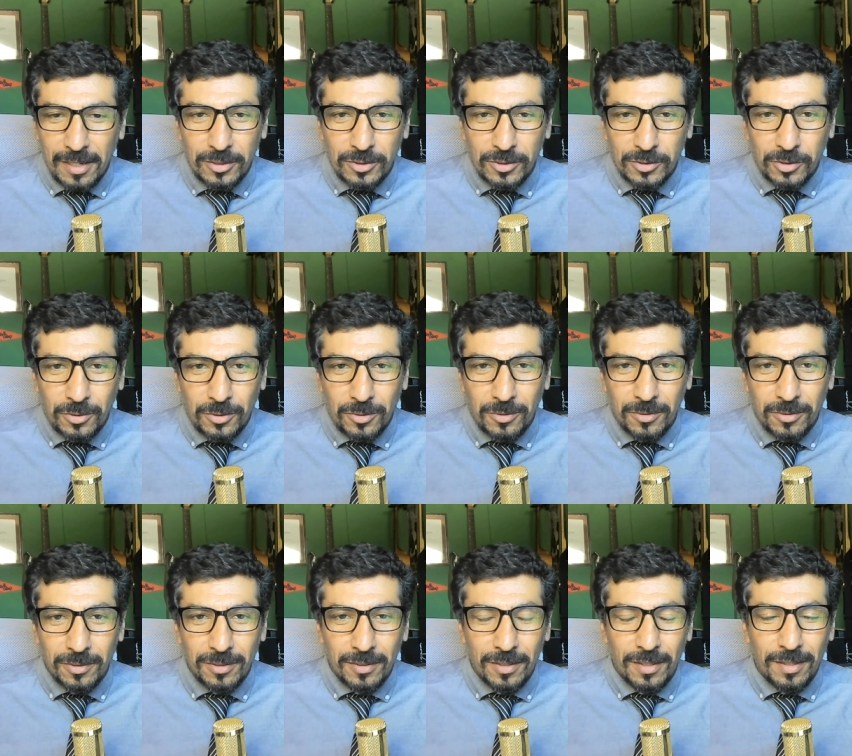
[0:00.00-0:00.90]
So
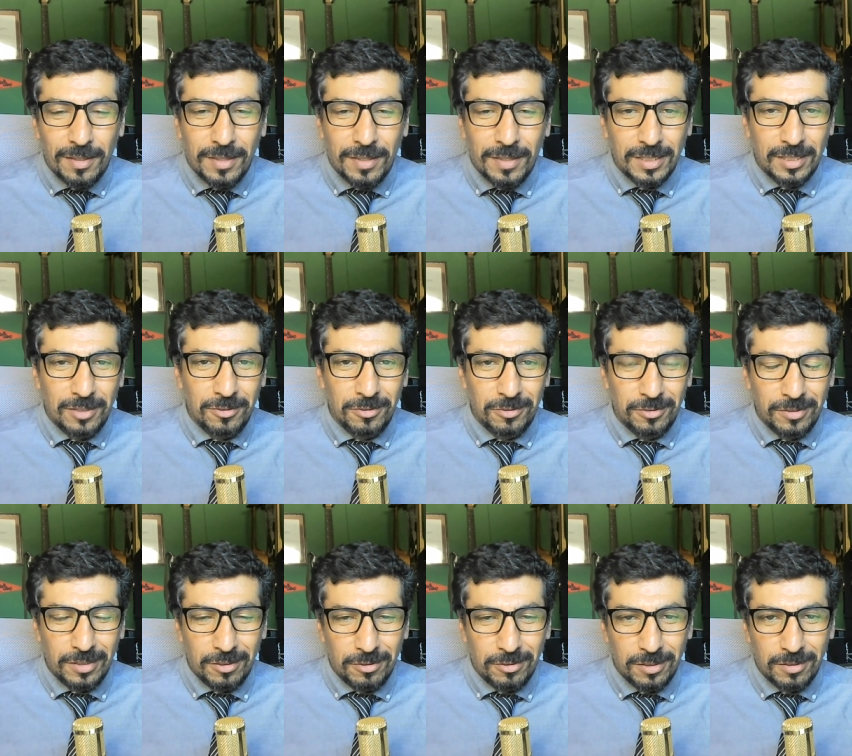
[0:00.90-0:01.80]
thank you,
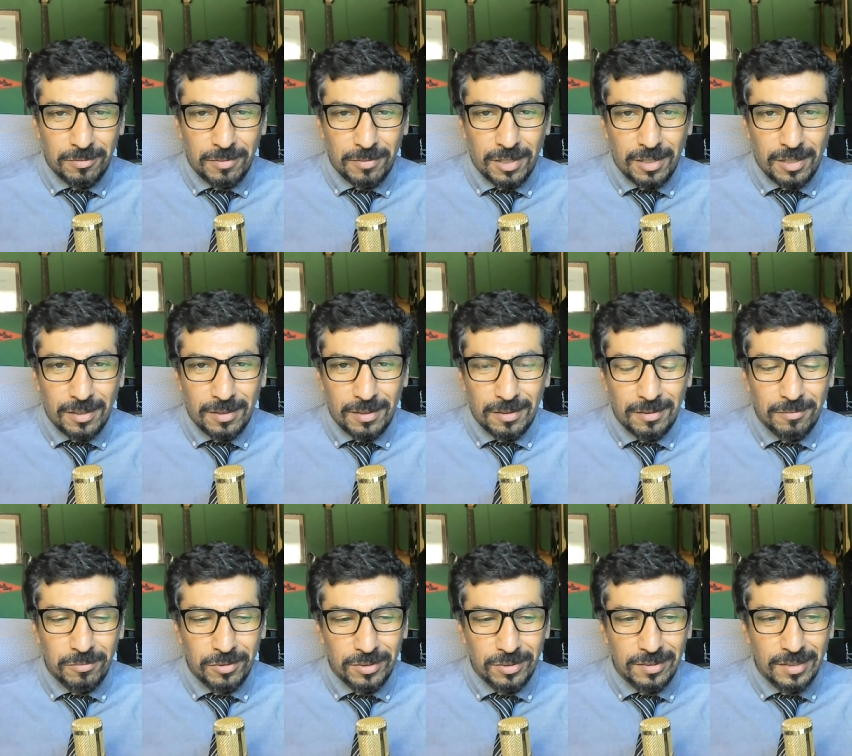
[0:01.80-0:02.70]
there is my
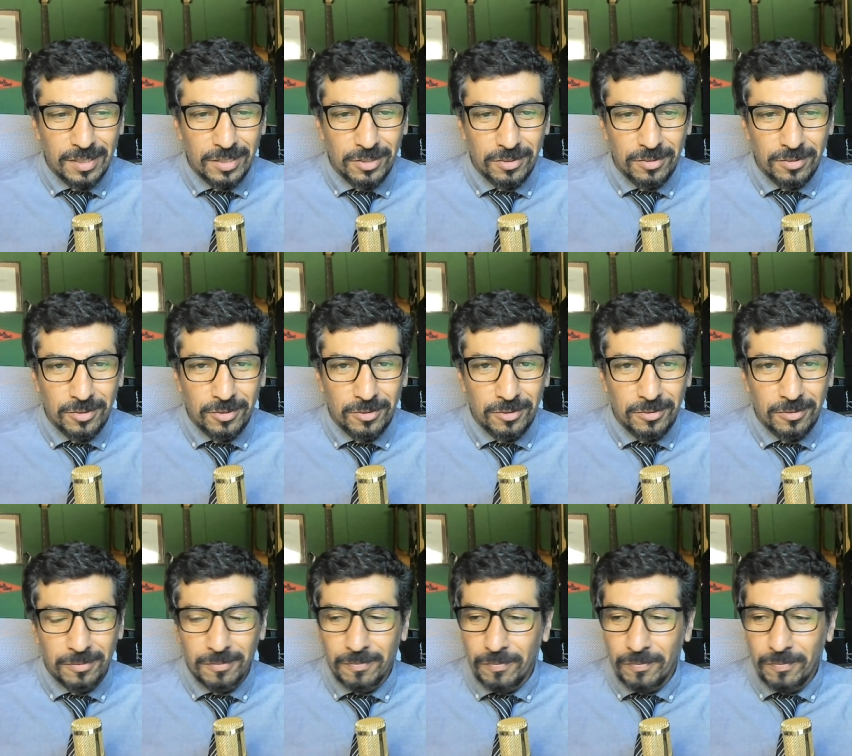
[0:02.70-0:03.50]
presentation. So